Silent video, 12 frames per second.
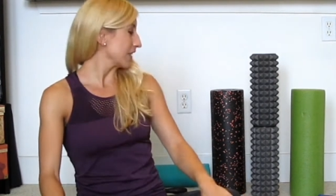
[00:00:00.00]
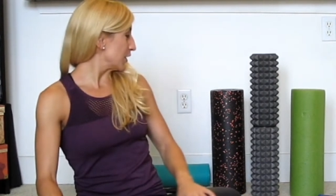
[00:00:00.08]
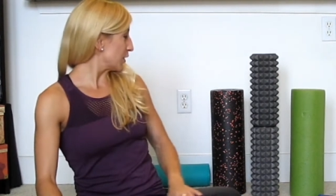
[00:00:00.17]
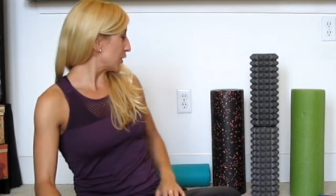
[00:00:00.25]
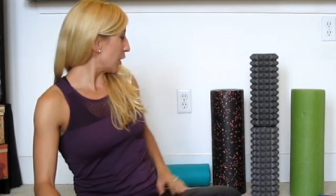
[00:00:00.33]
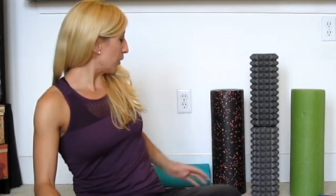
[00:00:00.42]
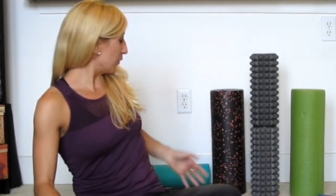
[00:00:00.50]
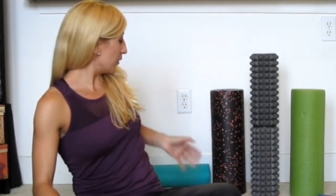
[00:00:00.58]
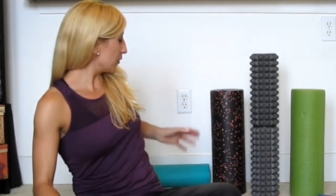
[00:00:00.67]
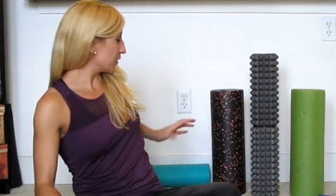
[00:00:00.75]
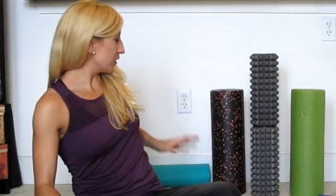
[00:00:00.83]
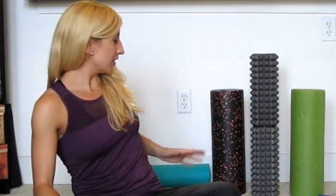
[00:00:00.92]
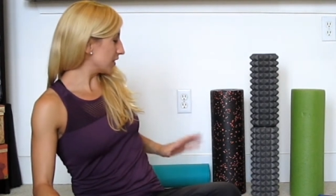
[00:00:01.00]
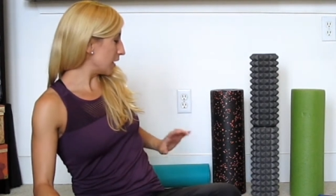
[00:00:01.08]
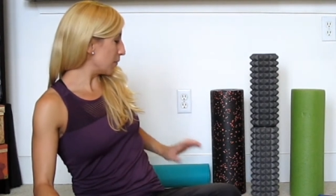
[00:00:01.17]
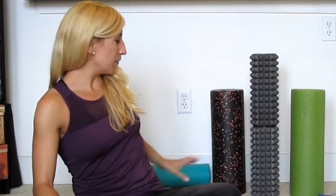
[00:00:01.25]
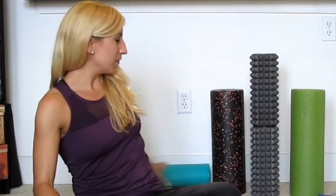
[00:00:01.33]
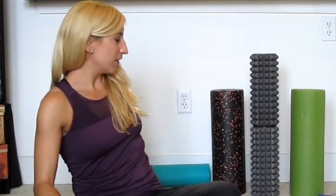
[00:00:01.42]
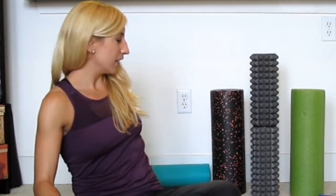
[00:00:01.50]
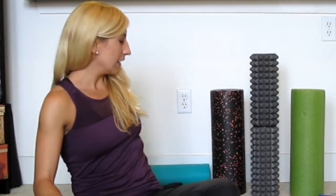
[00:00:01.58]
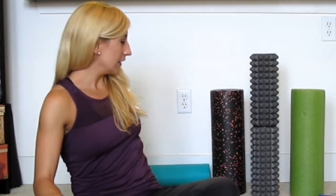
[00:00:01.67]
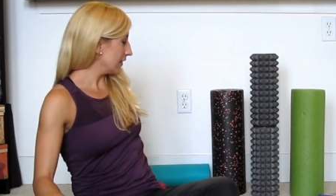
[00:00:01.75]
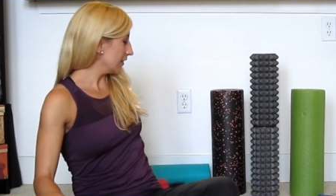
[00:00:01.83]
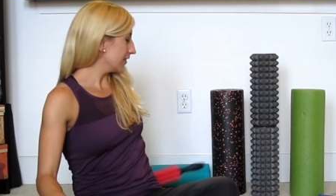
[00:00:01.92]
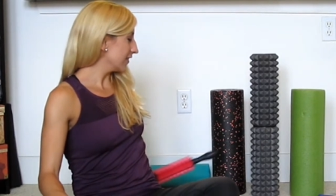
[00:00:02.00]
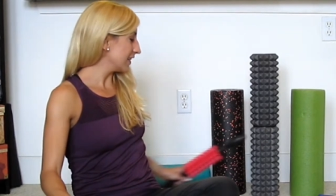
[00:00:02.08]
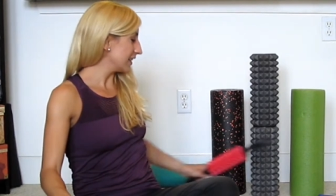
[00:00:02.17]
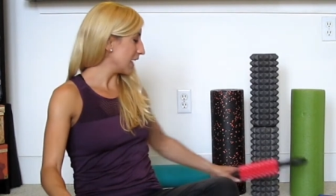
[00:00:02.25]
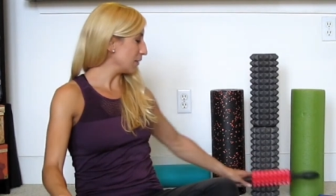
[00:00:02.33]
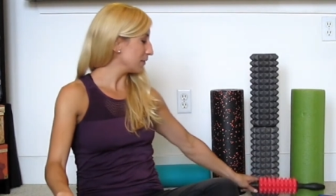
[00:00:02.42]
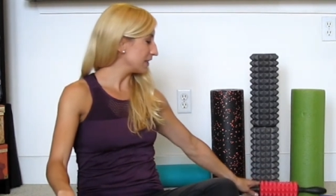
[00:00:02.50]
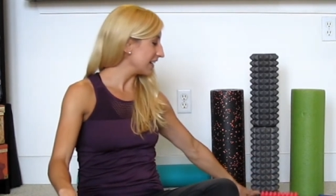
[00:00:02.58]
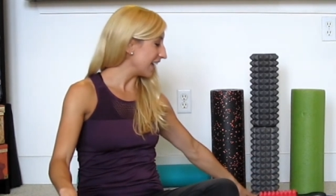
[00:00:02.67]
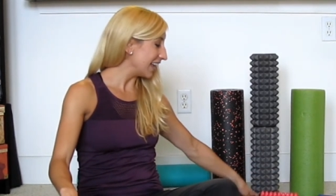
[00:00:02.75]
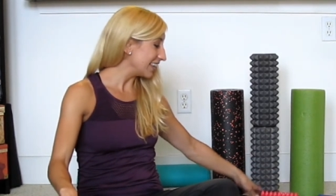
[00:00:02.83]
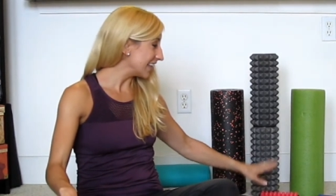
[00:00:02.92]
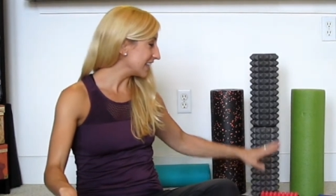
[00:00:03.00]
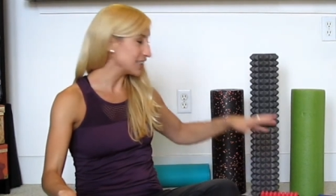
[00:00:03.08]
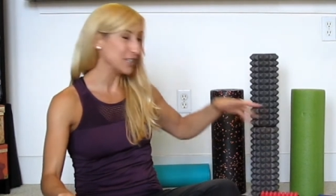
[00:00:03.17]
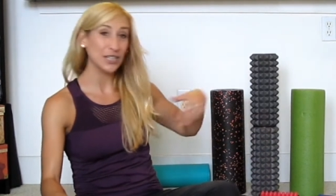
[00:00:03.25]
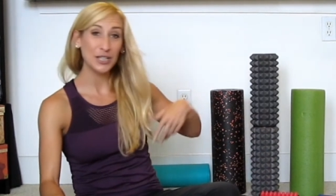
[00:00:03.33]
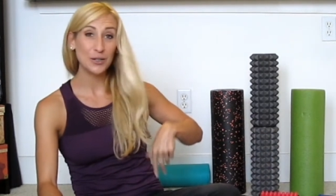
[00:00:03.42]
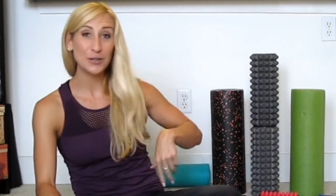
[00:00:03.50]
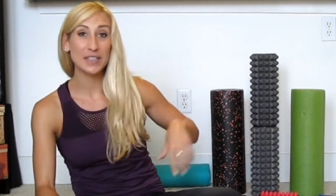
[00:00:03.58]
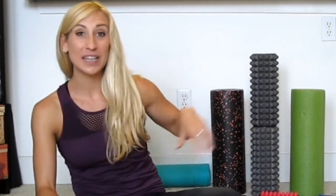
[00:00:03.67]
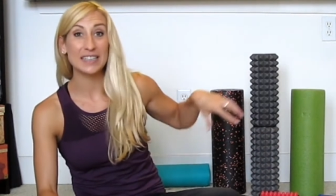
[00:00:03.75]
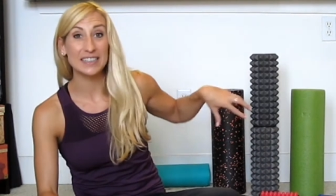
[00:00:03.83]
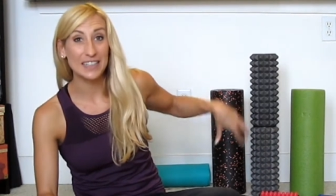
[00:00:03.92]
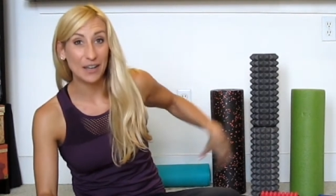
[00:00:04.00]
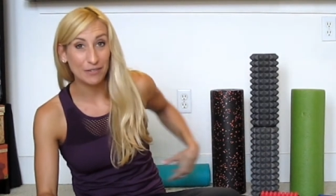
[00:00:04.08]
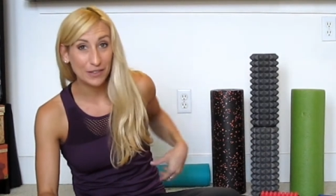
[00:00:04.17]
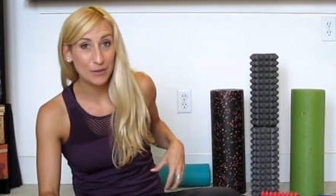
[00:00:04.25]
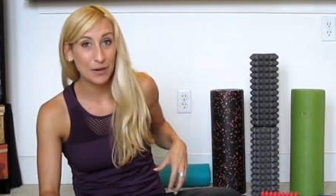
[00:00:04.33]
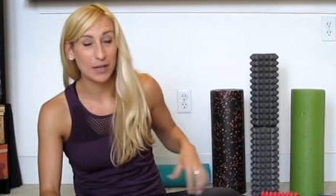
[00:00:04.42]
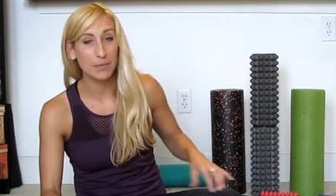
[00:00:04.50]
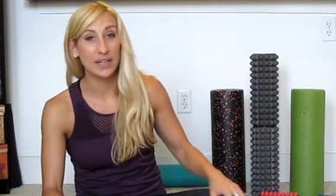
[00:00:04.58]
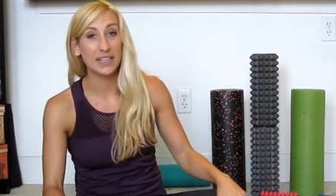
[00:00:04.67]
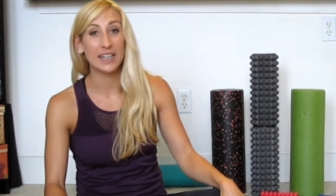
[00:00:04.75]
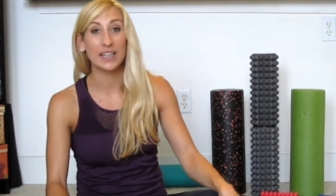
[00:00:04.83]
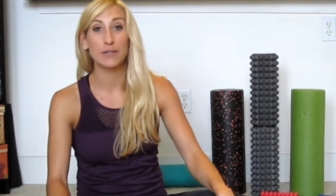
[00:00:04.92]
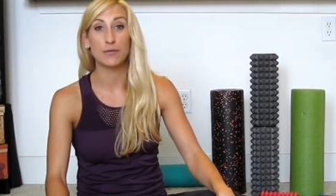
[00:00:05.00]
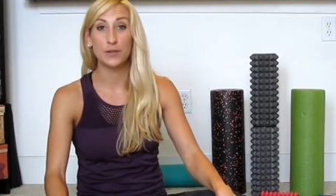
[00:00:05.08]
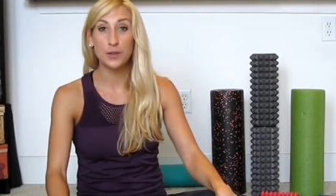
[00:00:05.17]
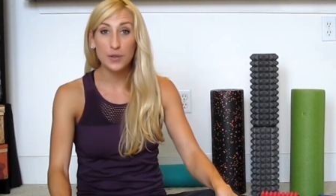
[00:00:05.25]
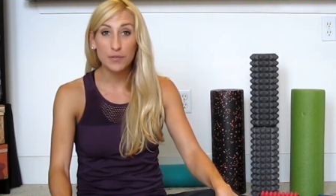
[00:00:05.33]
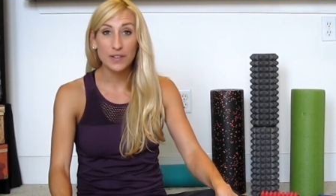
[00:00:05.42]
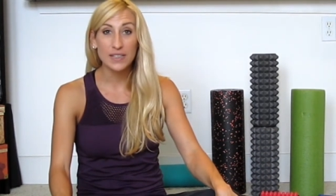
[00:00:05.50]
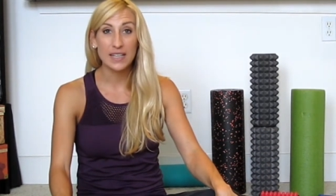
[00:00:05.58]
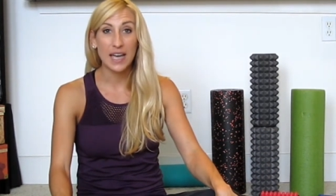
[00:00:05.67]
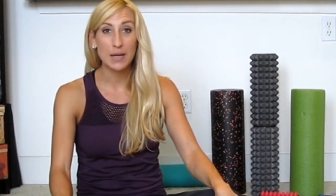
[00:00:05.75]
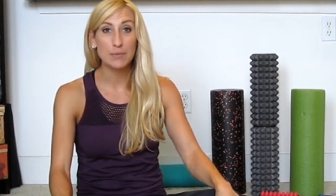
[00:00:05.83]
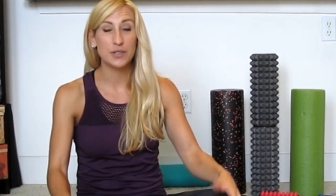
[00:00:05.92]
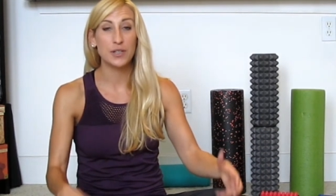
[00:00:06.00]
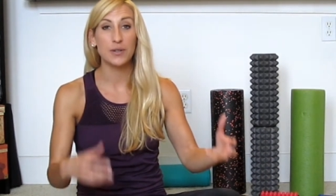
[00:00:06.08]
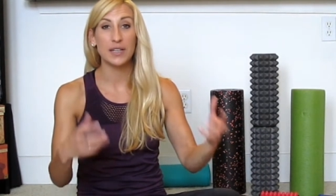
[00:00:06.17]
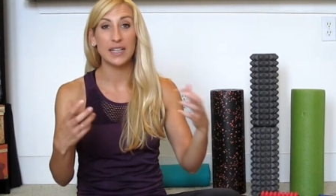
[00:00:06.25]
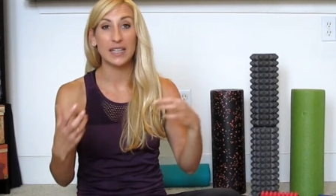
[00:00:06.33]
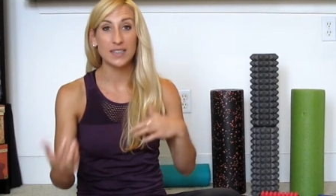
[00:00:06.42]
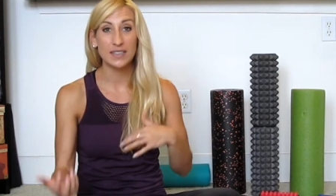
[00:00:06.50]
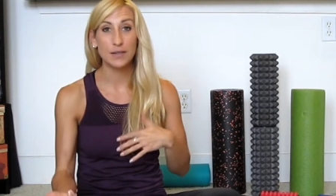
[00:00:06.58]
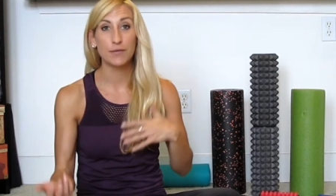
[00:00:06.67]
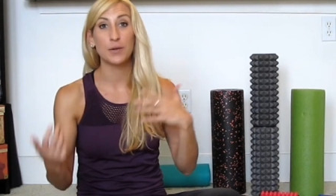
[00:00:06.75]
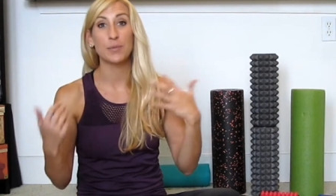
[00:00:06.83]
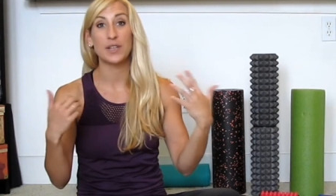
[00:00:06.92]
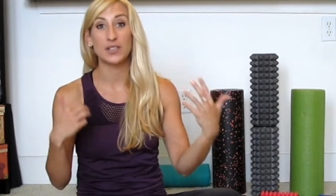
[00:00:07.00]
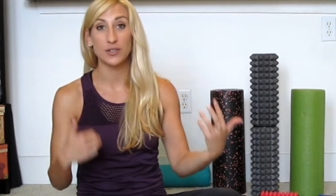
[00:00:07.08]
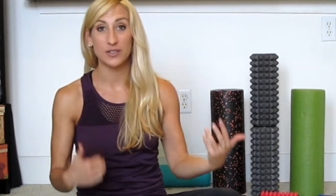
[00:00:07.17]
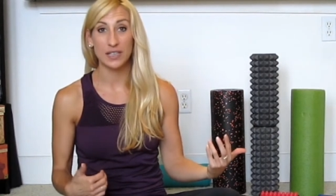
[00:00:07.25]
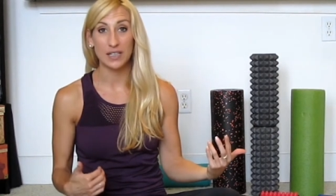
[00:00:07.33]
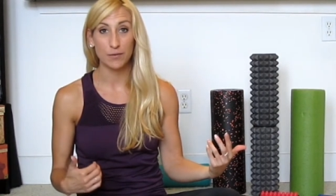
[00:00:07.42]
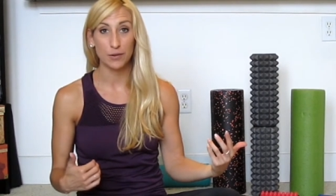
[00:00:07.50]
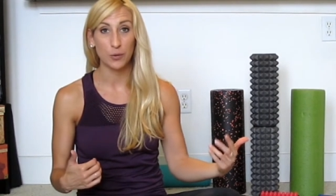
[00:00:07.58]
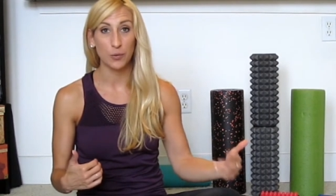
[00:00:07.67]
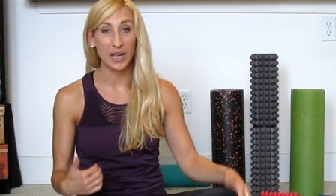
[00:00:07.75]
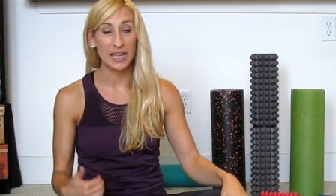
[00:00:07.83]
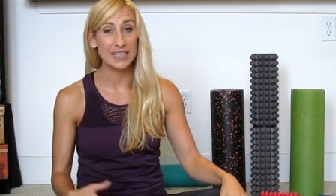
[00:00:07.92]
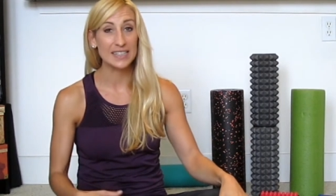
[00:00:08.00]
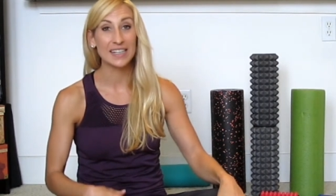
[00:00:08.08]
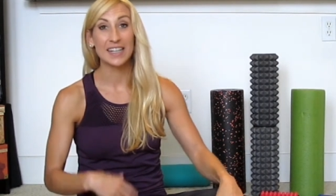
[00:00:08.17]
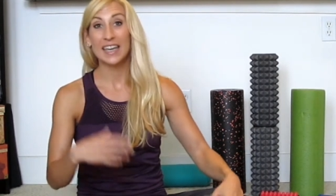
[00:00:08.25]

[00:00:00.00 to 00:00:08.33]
So those are just some of the types that I like to use. I definitely recommend getting a few different types so you can hit different muscles in different ways.